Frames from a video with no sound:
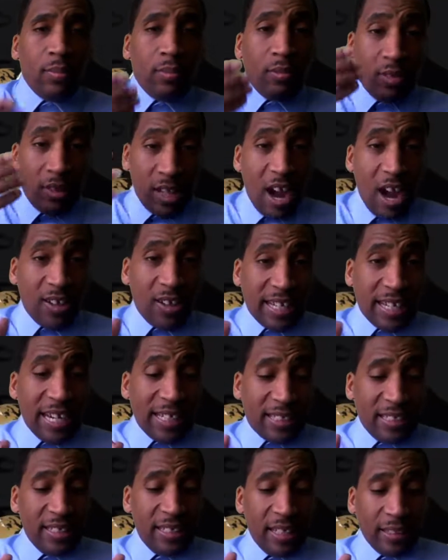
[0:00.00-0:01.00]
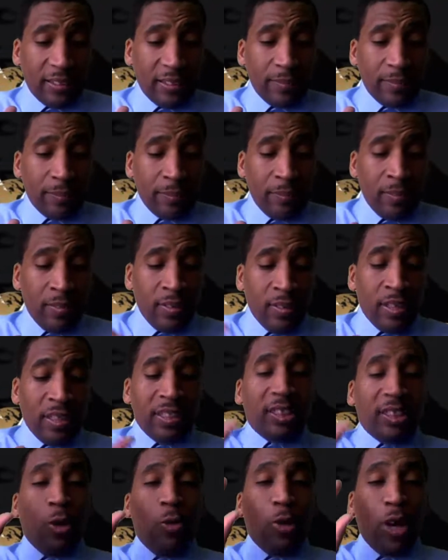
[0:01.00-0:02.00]
Y'all catching this?
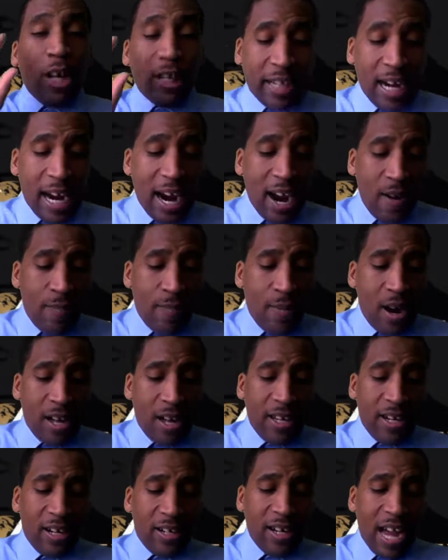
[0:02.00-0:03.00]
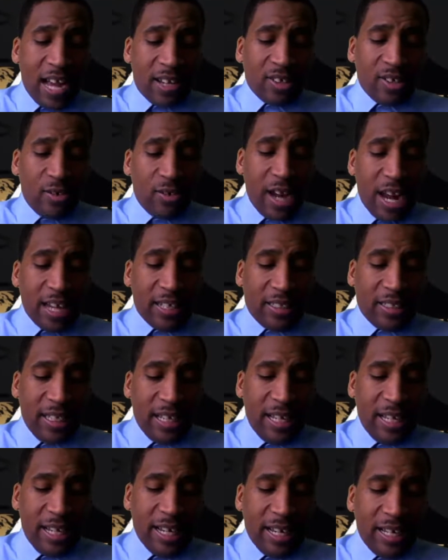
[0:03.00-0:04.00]
So what Carabao International has
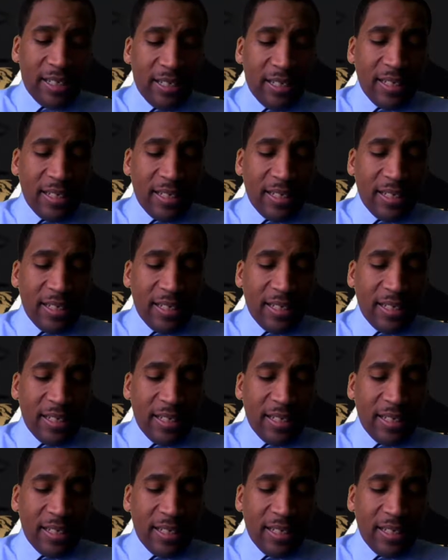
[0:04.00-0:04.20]
did,